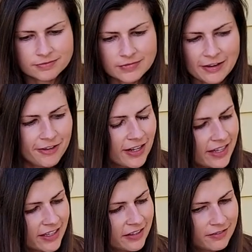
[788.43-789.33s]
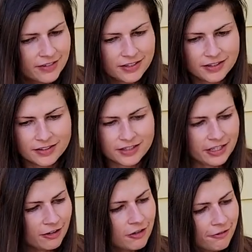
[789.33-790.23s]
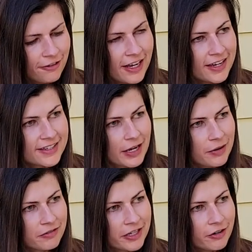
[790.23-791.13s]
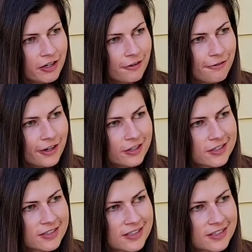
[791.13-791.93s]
I feel like the gyro fries I would reorder first.